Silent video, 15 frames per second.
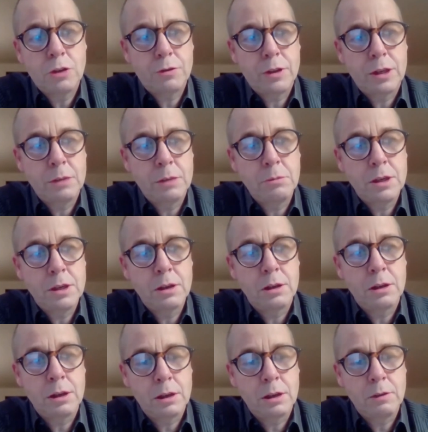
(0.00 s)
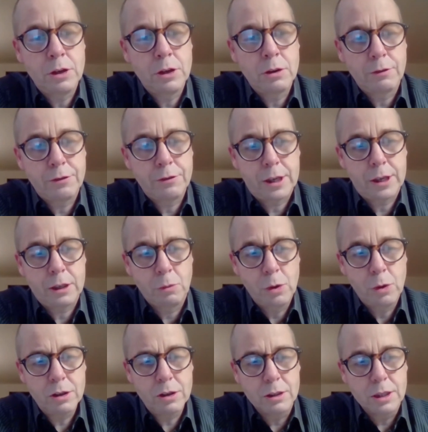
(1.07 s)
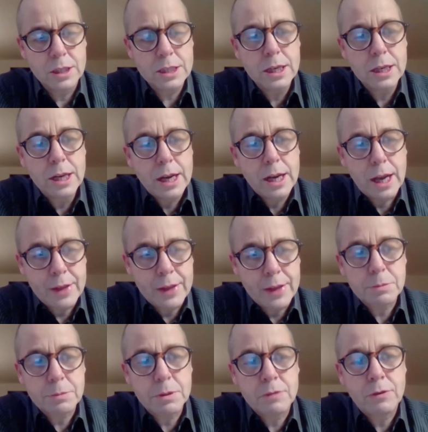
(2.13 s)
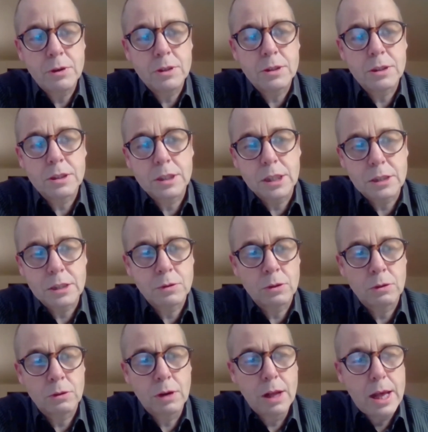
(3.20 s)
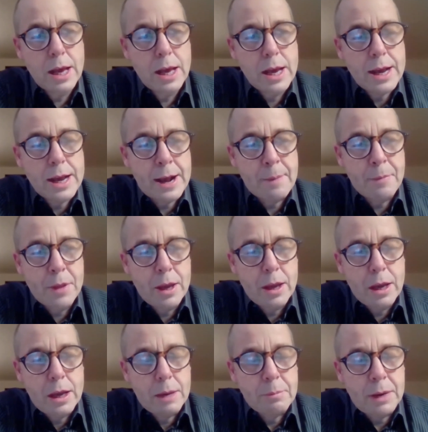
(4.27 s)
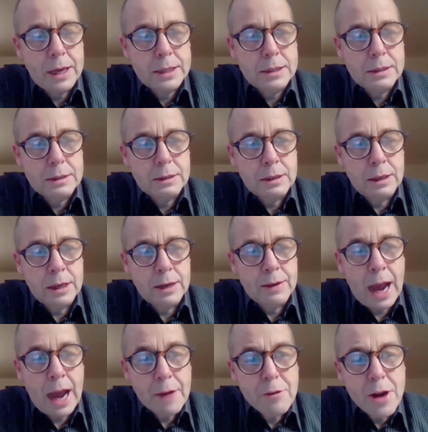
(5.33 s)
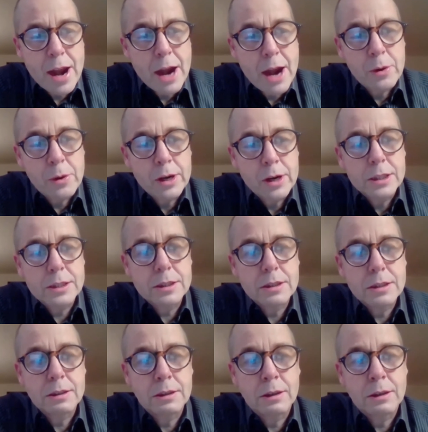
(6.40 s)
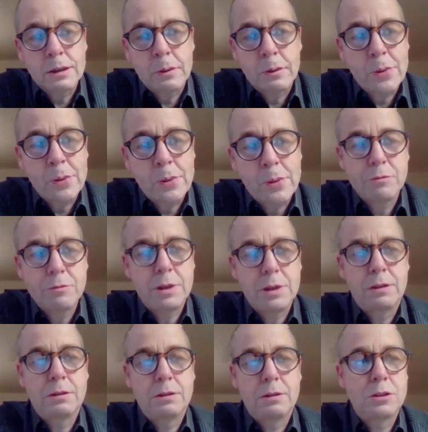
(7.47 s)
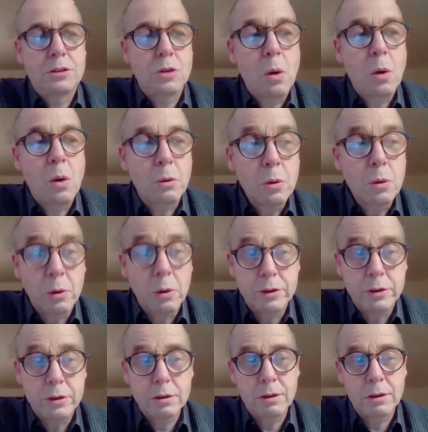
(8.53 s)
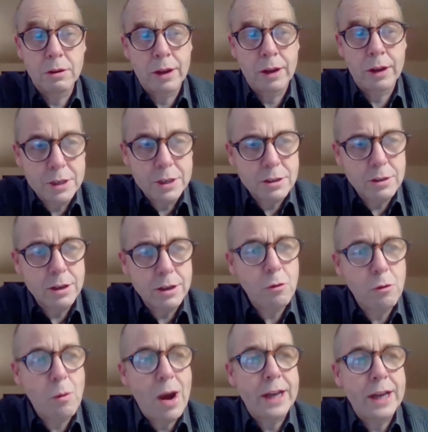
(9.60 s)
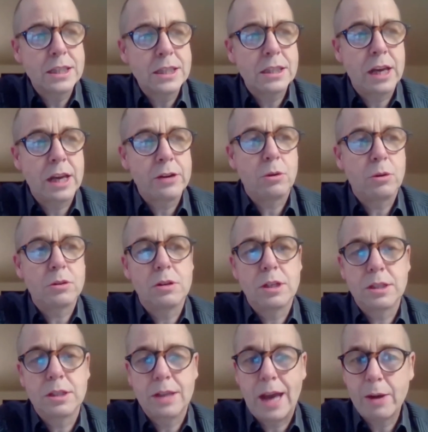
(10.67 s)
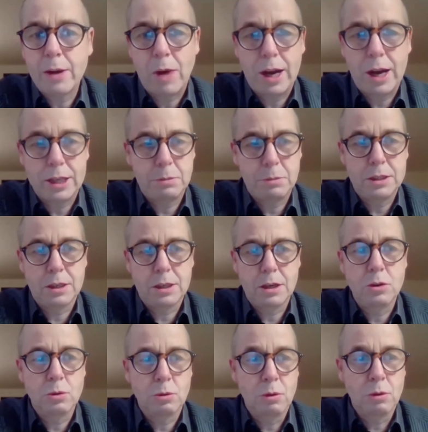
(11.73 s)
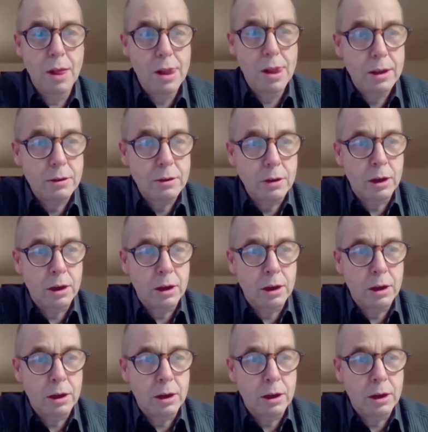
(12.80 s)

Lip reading: of the individual affected workers. And that has been very successful. But in other areas, we haven't been so good administrative-wise and also design-wise, basically, to